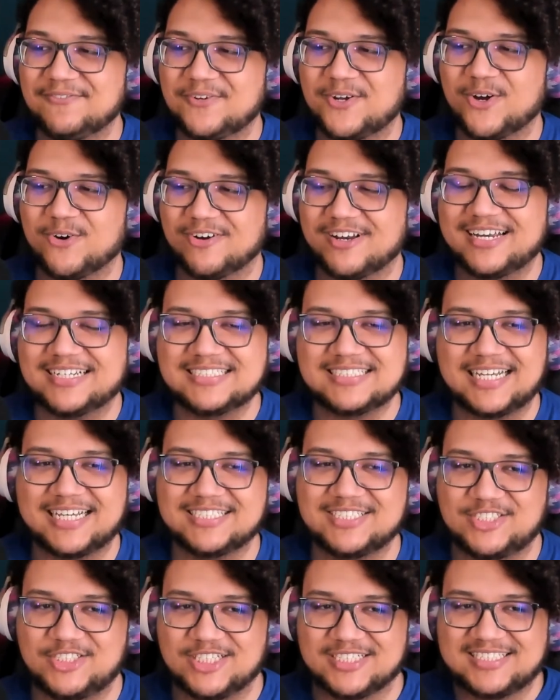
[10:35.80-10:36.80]
if Coryne is,
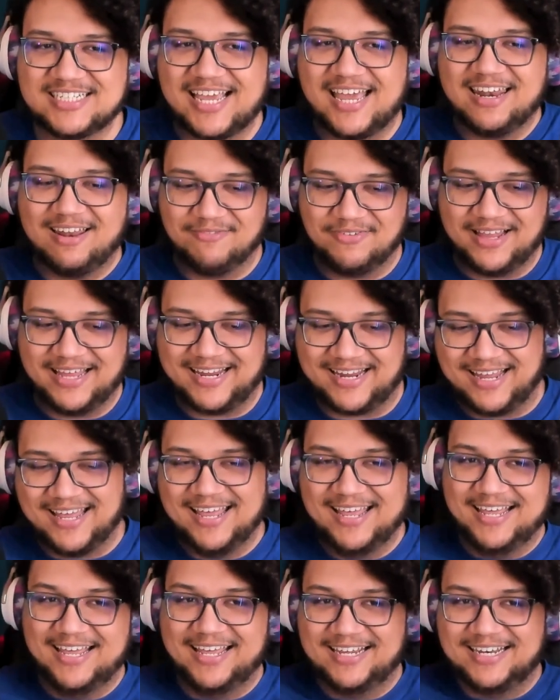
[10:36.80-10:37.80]
is just kind of like
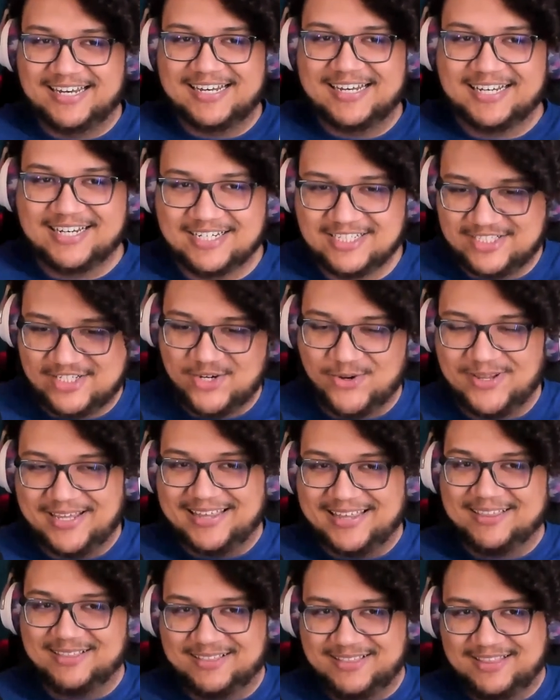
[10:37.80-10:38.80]
doing
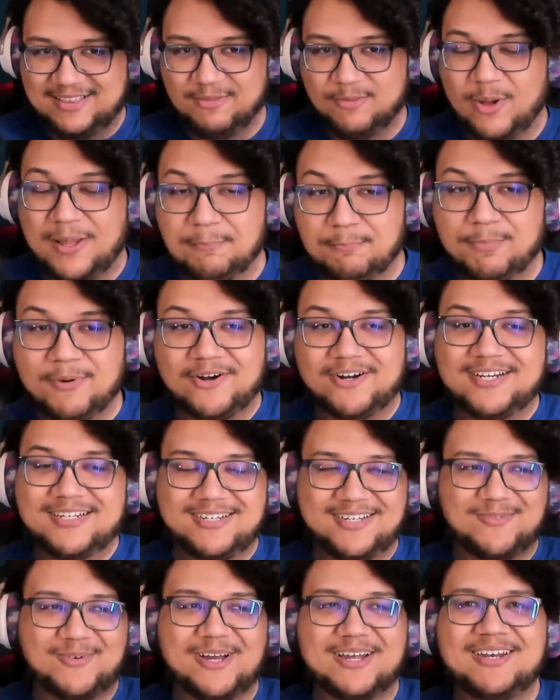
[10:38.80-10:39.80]
what Burrty,
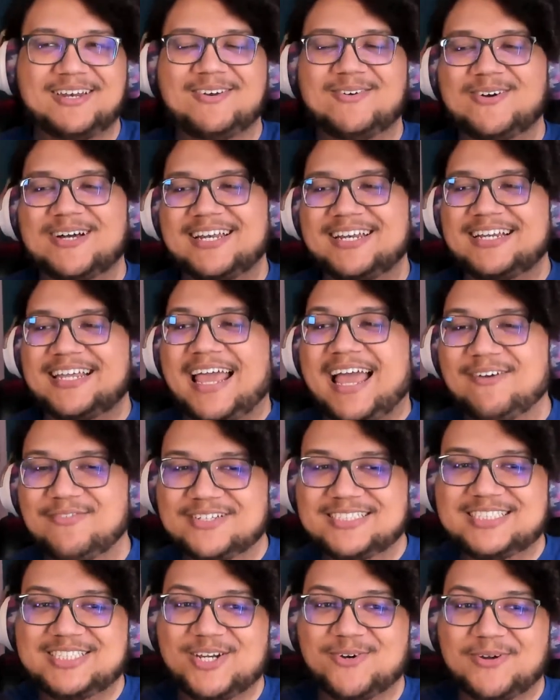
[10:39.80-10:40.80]
what, like, what
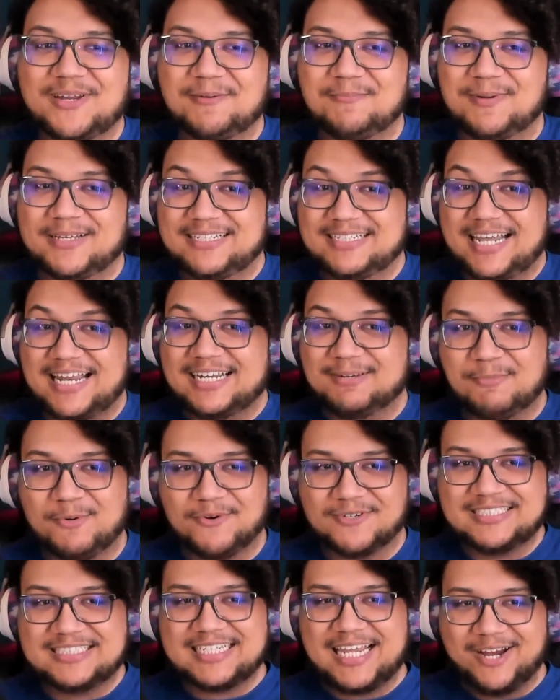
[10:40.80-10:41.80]
Gavin's doing, but in a more
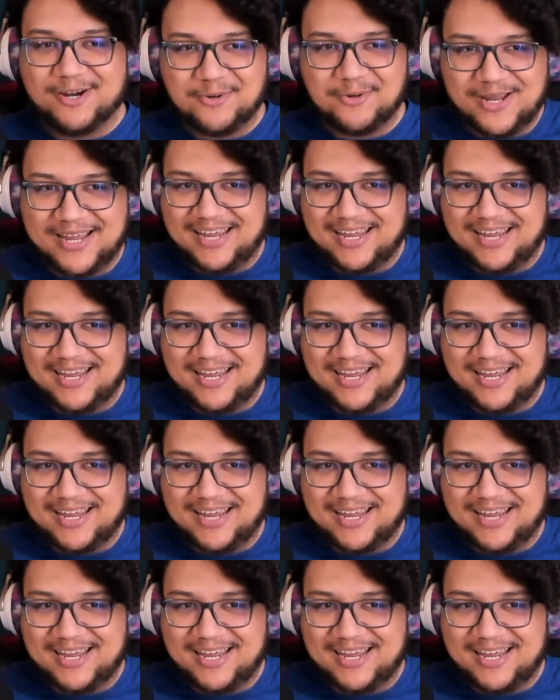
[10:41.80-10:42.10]
scared